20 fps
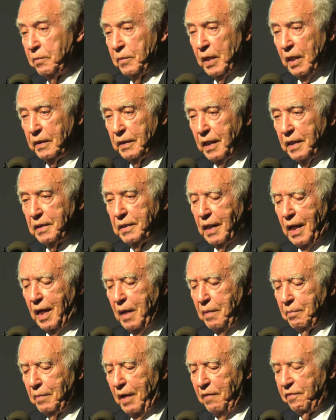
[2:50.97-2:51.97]
At that
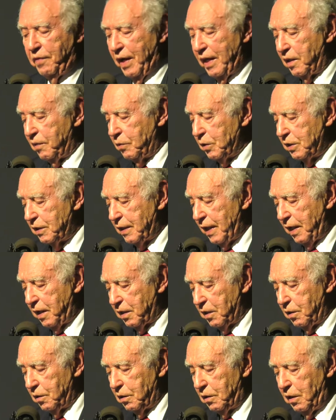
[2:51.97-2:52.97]
time, my father was
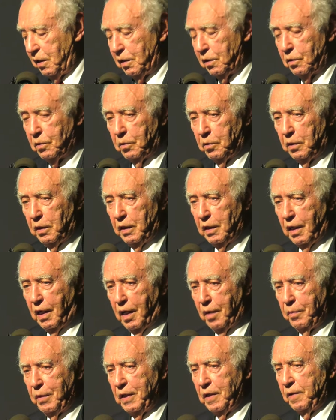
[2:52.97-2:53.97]
taken into the
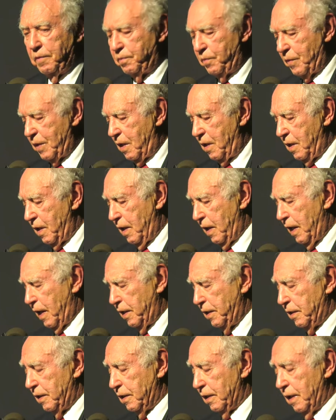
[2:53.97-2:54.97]
army
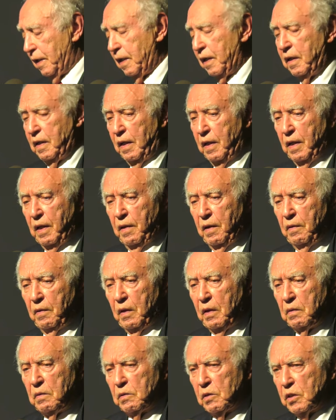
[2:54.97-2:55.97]
and uh,
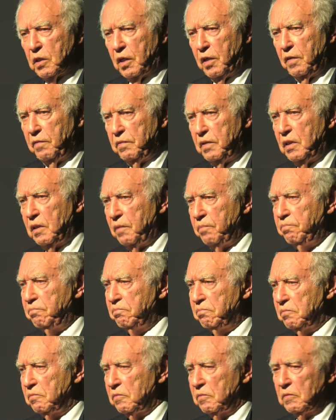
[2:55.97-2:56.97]
served
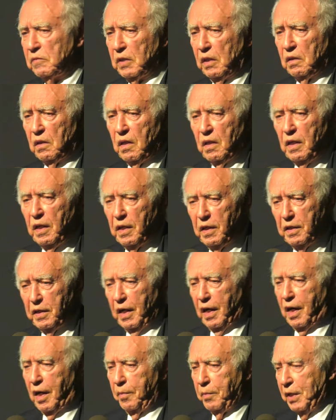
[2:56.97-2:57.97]
in the
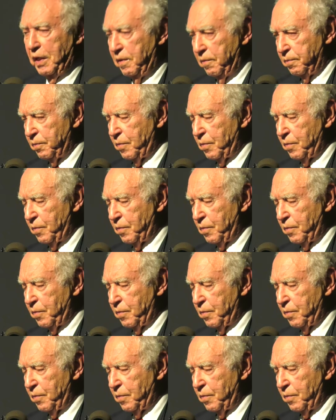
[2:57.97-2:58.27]
army.